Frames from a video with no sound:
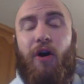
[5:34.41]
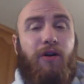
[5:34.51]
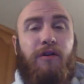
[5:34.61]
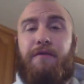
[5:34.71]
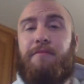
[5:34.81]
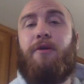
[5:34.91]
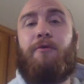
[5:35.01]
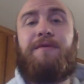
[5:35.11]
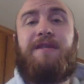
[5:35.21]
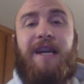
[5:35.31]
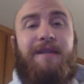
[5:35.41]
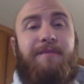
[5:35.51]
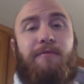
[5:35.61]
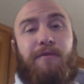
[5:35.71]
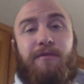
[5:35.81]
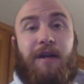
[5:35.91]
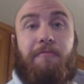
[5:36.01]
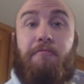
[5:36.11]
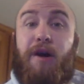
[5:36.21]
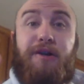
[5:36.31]
All of the modes tend to be
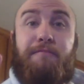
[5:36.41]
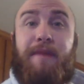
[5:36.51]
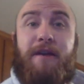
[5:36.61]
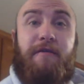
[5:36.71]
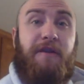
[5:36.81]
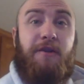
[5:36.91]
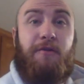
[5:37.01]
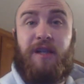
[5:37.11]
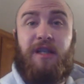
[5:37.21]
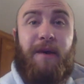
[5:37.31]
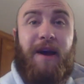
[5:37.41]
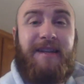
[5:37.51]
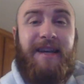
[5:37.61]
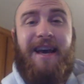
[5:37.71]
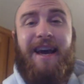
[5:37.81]
much better than you expect.